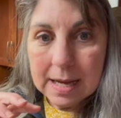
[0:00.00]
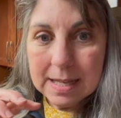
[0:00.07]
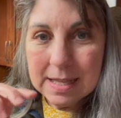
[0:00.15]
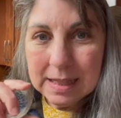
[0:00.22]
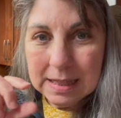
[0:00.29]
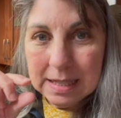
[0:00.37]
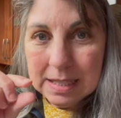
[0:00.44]

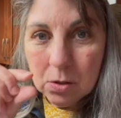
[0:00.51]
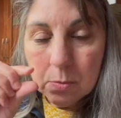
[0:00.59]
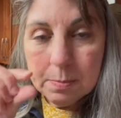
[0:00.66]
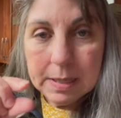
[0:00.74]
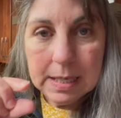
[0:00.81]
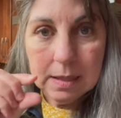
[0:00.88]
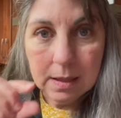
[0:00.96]
little
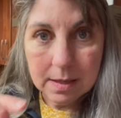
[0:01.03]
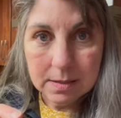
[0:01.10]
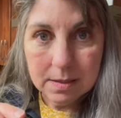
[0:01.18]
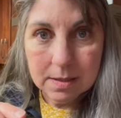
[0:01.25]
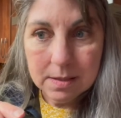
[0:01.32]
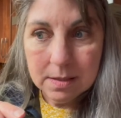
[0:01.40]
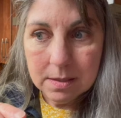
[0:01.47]
mini
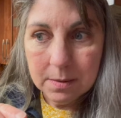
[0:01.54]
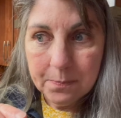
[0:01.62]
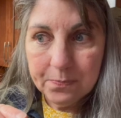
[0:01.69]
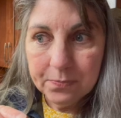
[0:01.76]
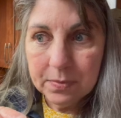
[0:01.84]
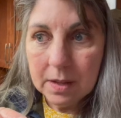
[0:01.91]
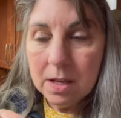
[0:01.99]
lessons
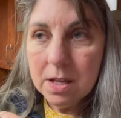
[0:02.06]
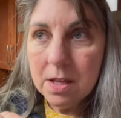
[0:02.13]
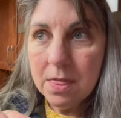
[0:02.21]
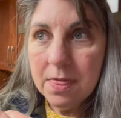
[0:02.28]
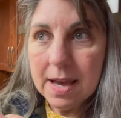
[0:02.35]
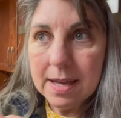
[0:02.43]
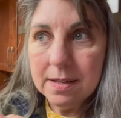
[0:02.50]

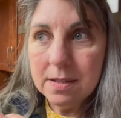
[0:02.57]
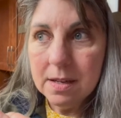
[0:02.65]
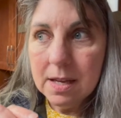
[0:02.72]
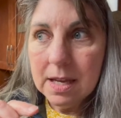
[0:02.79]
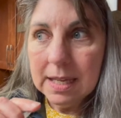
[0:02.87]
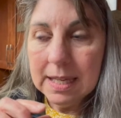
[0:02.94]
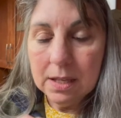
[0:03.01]
that
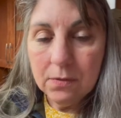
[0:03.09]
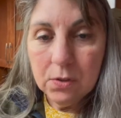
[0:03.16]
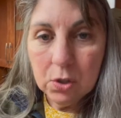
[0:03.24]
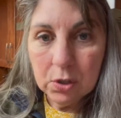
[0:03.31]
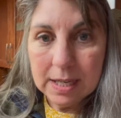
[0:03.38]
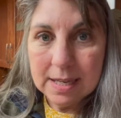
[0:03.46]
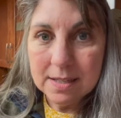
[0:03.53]
give
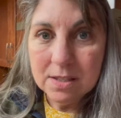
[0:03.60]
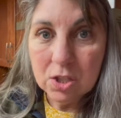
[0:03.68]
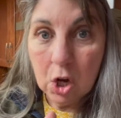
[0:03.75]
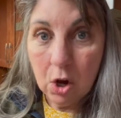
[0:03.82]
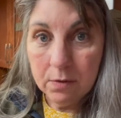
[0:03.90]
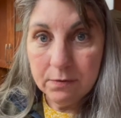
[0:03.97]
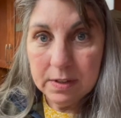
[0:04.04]
your kids
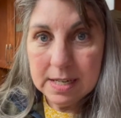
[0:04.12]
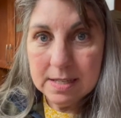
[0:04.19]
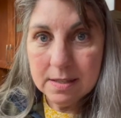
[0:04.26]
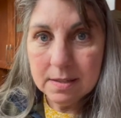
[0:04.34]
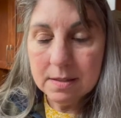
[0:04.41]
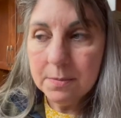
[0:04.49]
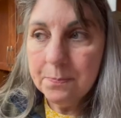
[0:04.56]

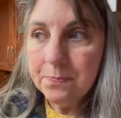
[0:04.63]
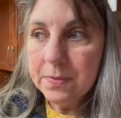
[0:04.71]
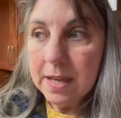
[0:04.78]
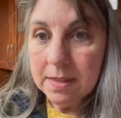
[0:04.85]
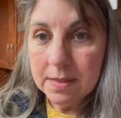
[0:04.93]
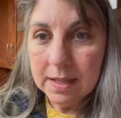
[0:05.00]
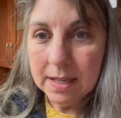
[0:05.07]
confidence
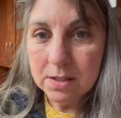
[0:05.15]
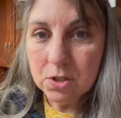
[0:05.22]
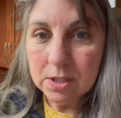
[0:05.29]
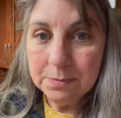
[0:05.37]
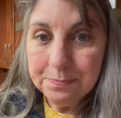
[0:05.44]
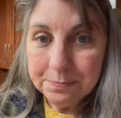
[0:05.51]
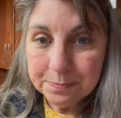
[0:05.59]
in the
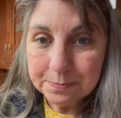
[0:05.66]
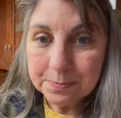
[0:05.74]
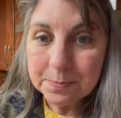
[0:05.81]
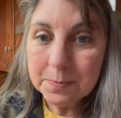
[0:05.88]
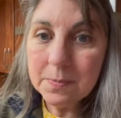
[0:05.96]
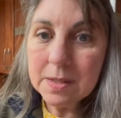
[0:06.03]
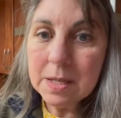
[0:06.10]
kitchen,
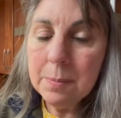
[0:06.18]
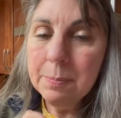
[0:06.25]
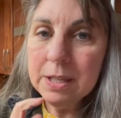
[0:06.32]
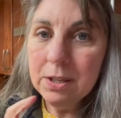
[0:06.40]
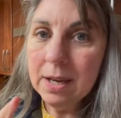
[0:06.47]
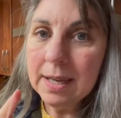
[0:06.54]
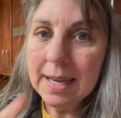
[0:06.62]

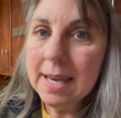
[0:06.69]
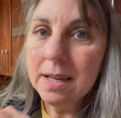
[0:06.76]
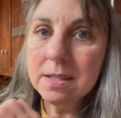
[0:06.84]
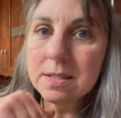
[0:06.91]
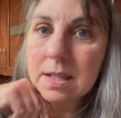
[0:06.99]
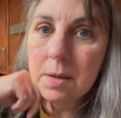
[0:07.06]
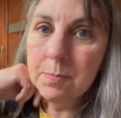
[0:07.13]
but you
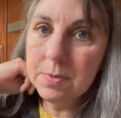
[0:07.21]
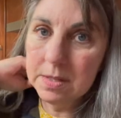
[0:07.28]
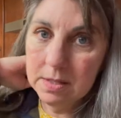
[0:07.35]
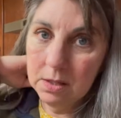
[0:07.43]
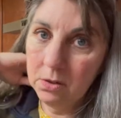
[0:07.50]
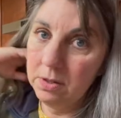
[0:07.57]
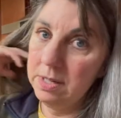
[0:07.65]
can't skip the
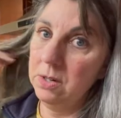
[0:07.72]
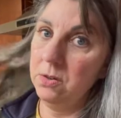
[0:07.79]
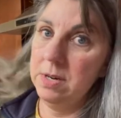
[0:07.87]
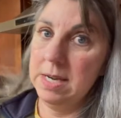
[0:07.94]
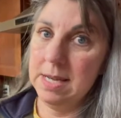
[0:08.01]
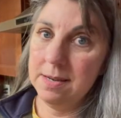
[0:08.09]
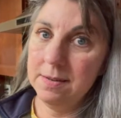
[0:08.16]
secret
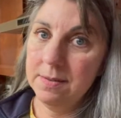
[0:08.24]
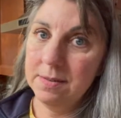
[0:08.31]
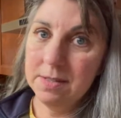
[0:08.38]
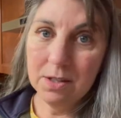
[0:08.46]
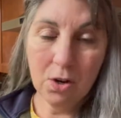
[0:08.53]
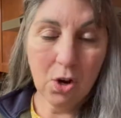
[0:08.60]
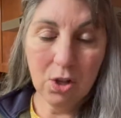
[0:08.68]
ingredient
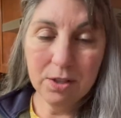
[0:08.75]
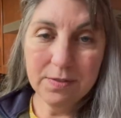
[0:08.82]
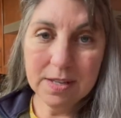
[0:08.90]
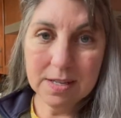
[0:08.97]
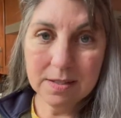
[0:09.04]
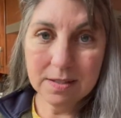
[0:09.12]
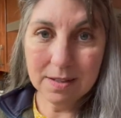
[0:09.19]
to all of
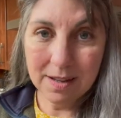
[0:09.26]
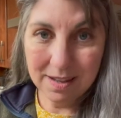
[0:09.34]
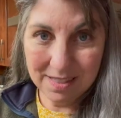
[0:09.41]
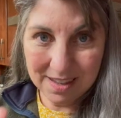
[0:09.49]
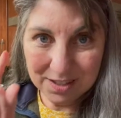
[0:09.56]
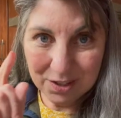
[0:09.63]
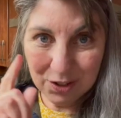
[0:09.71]
this,
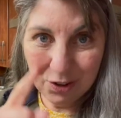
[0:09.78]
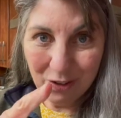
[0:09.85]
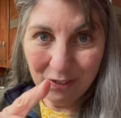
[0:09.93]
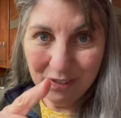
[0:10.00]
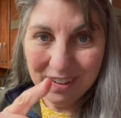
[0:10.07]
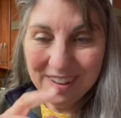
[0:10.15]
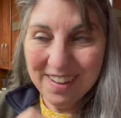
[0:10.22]
and that's
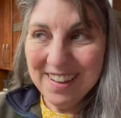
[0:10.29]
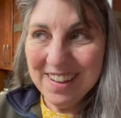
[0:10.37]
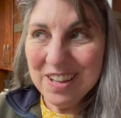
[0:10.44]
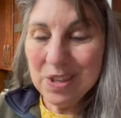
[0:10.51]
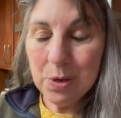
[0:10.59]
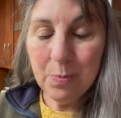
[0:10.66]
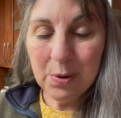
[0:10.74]
you.
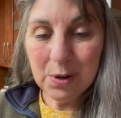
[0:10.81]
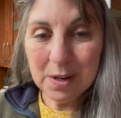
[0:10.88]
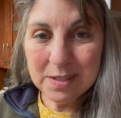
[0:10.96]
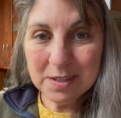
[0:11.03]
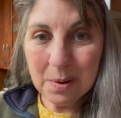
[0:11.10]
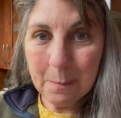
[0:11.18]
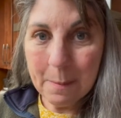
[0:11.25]
You put
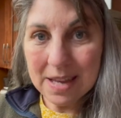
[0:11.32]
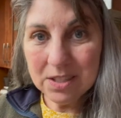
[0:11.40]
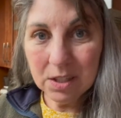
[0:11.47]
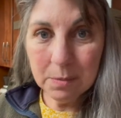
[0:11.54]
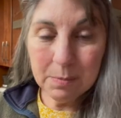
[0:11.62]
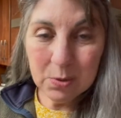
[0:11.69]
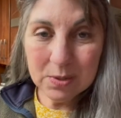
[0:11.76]
on some
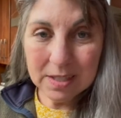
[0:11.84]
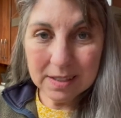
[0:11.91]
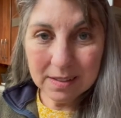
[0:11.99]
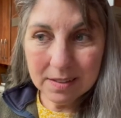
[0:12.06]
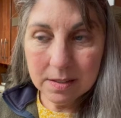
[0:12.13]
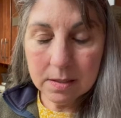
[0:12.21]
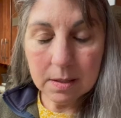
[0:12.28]
magic
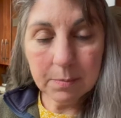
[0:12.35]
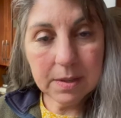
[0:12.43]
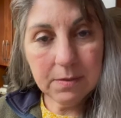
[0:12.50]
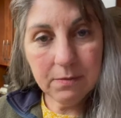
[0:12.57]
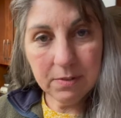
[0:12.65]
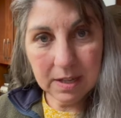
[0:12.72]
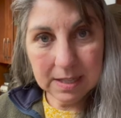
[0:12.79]
music,
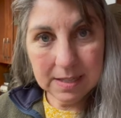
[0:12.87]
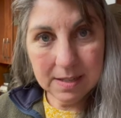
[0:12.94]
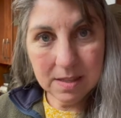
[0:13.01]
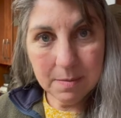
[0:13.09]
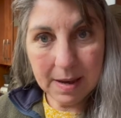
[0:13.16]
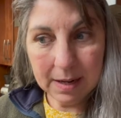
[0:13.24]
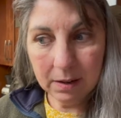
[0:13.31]
something fun in
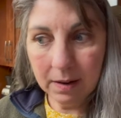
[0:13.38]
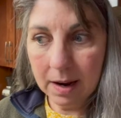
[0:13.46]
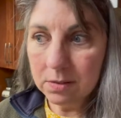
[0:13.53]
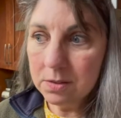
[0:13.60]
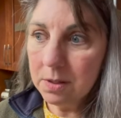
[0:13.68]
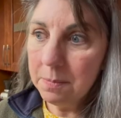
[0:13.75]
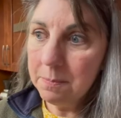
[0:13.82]
the
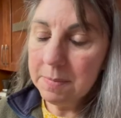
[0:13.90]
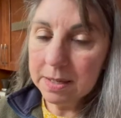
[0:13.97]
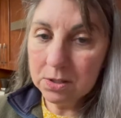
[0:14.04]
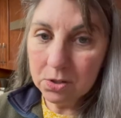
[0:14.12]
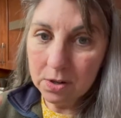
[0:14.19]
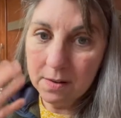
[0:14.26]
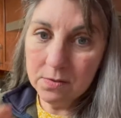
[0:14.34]
background. Make
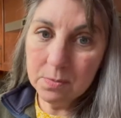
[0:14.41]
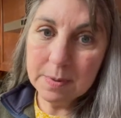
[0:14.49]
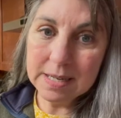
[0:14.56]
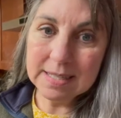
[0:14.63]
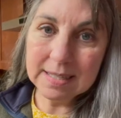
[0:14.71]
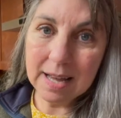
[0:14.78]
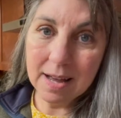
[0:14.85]
sure
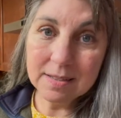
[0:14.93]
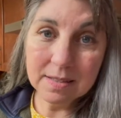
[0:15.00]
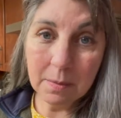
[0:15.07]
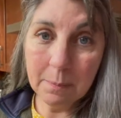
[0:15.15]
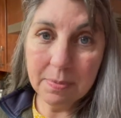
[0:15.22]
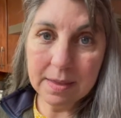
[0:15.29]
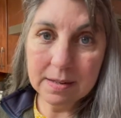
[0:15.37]
everybody's got
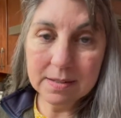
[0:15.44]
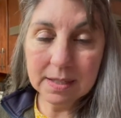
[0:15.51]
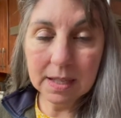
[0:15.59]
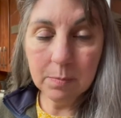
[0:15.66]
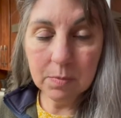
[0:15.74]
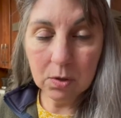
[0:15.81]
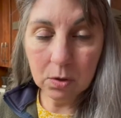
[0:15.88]
something to
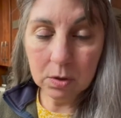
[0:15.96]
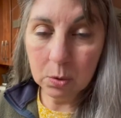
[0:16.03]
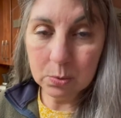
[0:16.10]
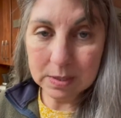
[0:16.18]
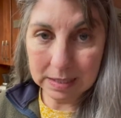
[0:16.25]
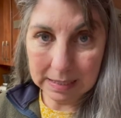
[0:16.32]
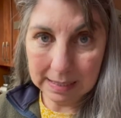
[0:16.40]
keep their
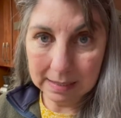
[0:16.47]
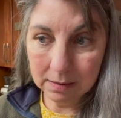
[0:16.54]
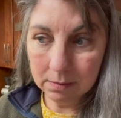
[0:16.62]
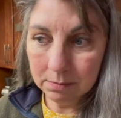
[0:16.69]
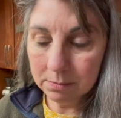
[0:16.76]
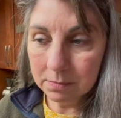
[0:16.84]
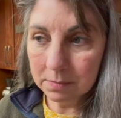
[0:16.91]
clothes clean,
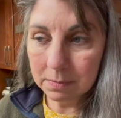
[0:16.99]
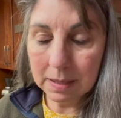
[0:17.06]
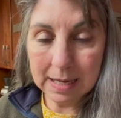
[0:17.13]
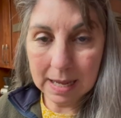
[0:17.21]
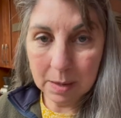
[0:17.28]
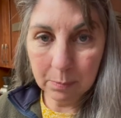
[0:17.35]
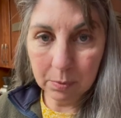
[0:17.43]

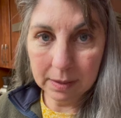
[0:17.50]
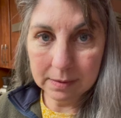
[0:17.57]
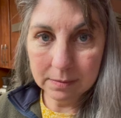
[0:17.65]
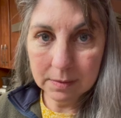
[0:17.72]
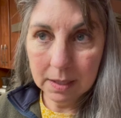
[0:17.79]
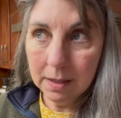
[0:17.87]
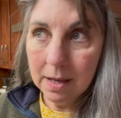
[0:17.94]
an
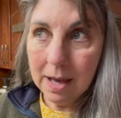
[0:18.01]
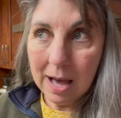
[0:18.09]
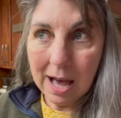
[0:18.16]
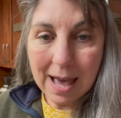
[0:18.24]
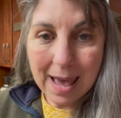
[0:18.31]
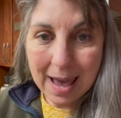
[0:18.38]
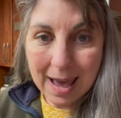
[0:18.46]
apron,
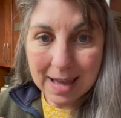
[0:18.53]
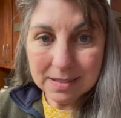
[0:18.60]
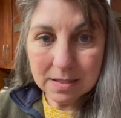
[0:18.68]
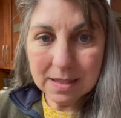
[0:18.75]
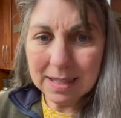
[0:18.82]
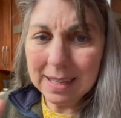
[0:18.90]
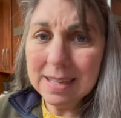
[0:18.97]

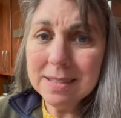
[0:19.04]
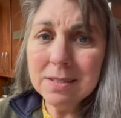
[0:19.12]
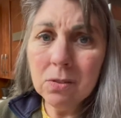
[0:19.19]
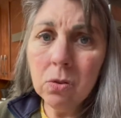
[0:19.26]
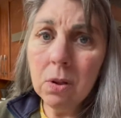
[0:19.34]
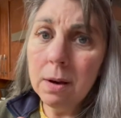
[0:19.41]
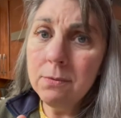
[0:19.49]
hats. The kids
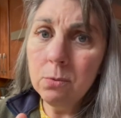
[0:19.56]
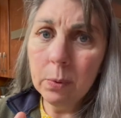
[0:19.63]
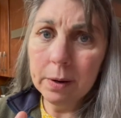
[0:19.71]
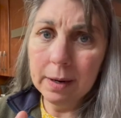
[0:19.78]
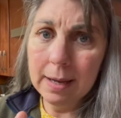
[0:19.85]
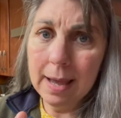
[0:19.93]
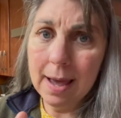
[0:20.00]
love
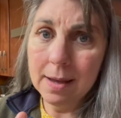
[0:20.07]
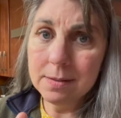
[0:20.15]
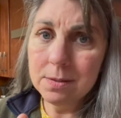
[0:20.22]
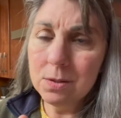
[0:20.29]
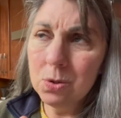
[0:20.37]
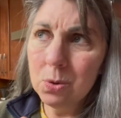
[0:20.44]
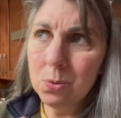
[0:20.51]
wearing
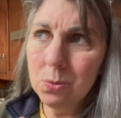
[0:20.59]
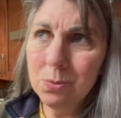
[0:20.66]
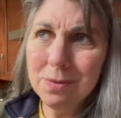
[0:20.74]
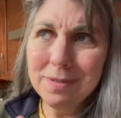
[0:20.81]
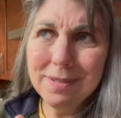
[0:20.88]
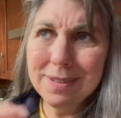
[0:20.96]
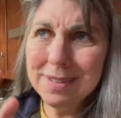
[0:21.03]
hats, so
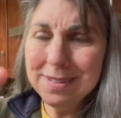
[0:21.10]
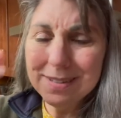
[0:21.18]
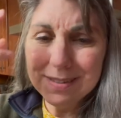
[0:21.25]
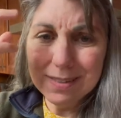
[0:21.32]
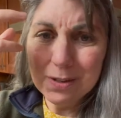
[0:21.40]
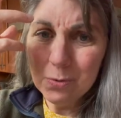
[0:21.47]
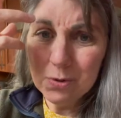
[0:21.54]

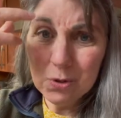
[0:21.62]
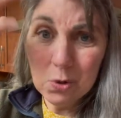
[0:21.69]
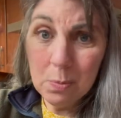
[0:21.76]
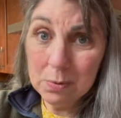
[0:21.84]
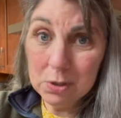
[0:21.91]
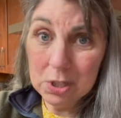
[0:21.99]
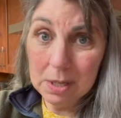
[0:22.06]
they're
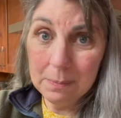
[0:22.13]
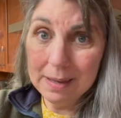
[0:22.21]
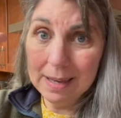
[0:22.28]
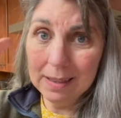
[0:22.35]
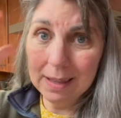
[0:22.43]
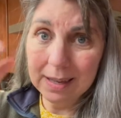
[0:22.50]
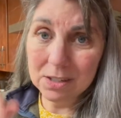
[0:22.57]
super cheap.
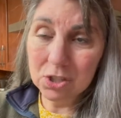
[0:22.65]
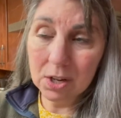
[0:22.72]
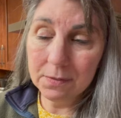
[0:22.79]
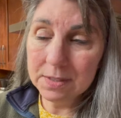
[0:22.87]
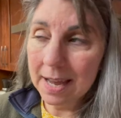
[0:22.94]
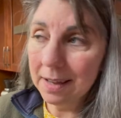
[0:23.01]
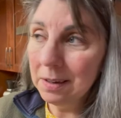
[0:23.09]
Get like a
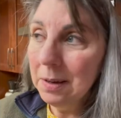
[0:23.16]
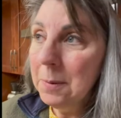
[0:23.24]
chef's hat.